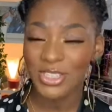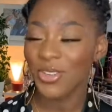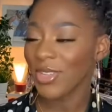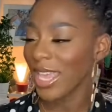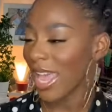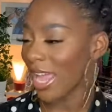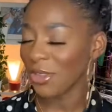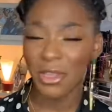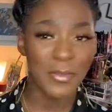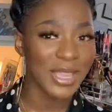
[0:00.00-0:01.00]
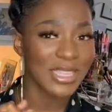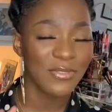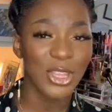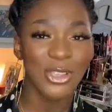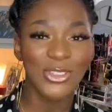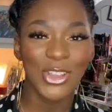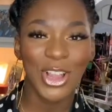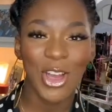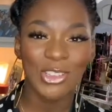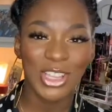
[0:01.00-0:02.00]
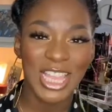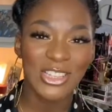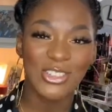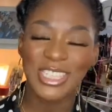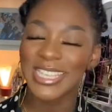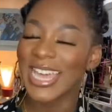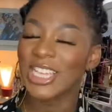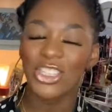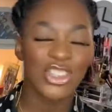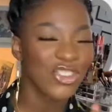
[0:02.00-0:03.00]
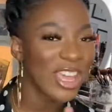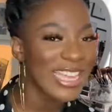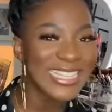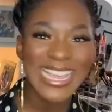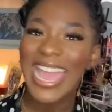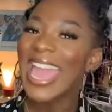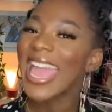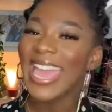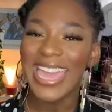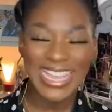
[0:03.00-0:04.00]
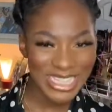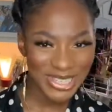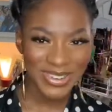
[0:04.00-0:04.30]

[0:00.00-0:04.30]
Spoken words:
So yeah, I don't want to make this video too long, so let's just get straight into